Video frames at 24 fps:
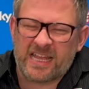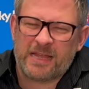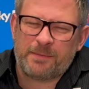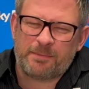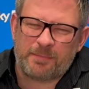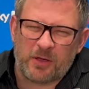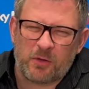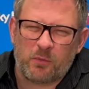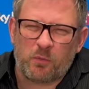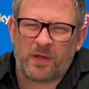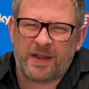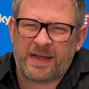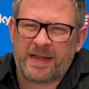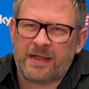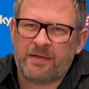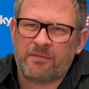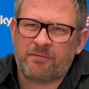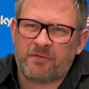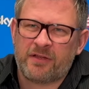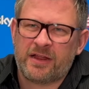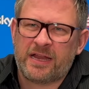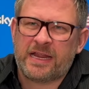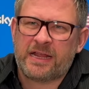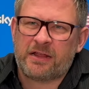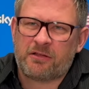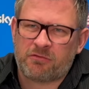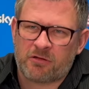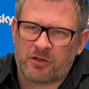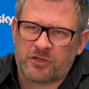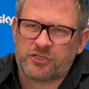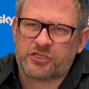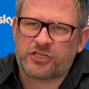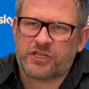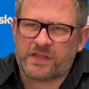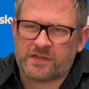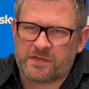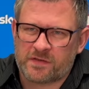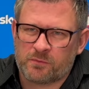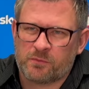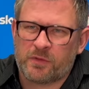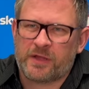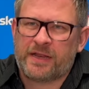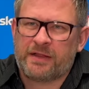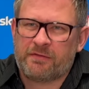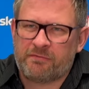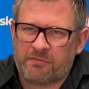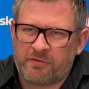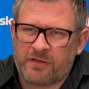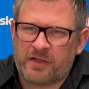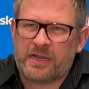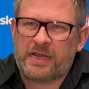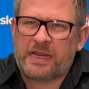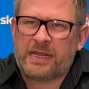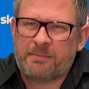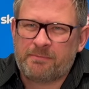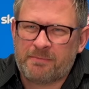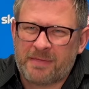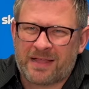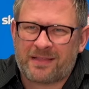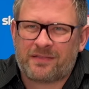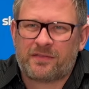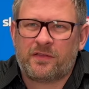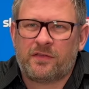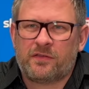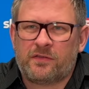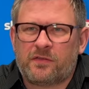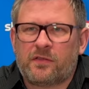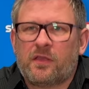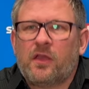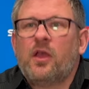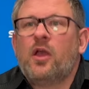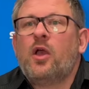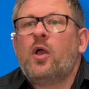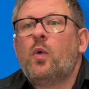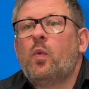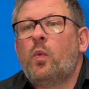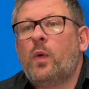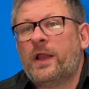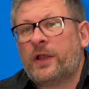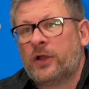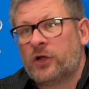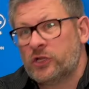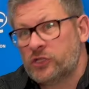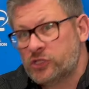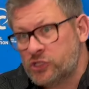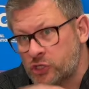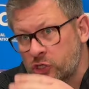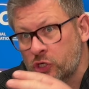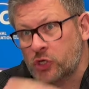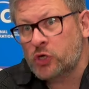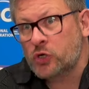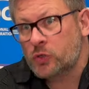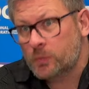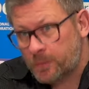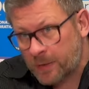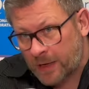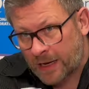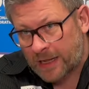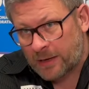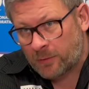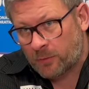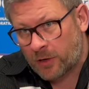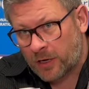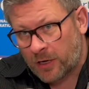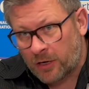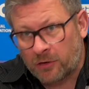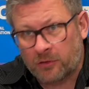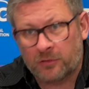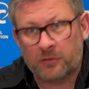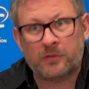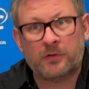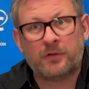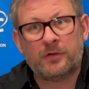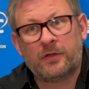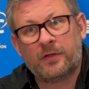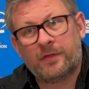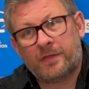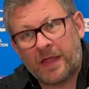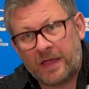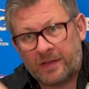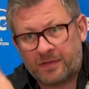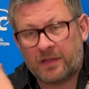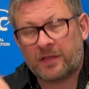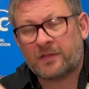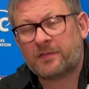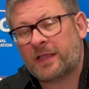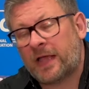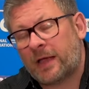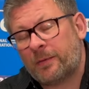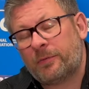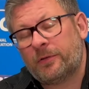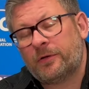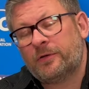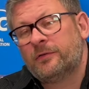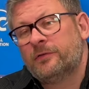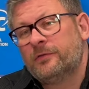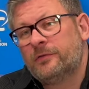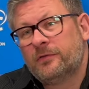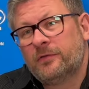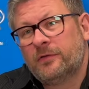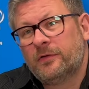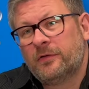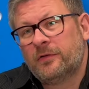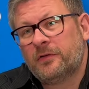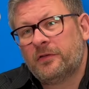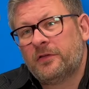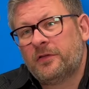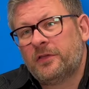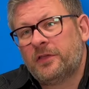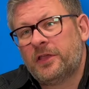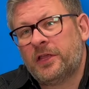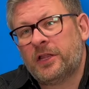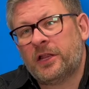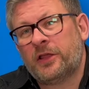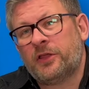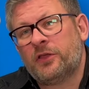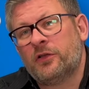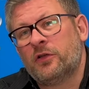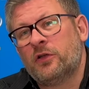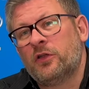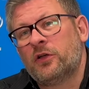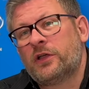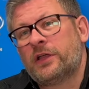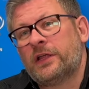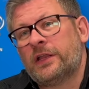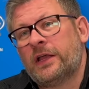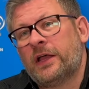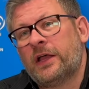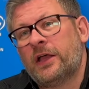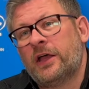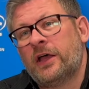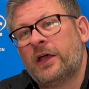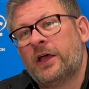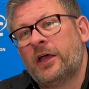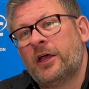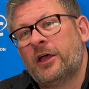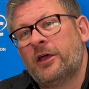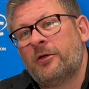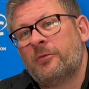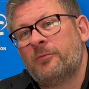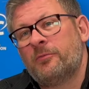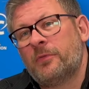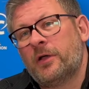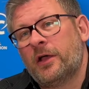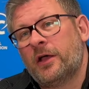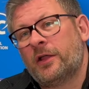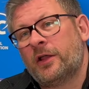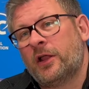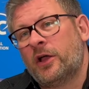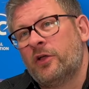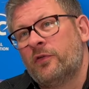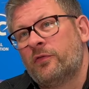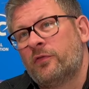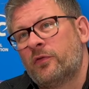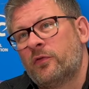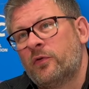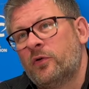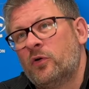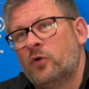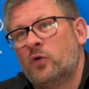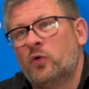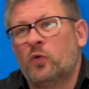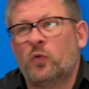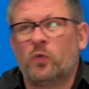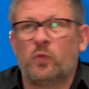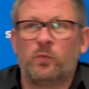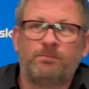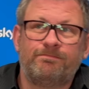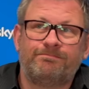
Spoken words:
but when it really crunches and when it really matters, when I do play well, that does happen. You know, you're looking at an overall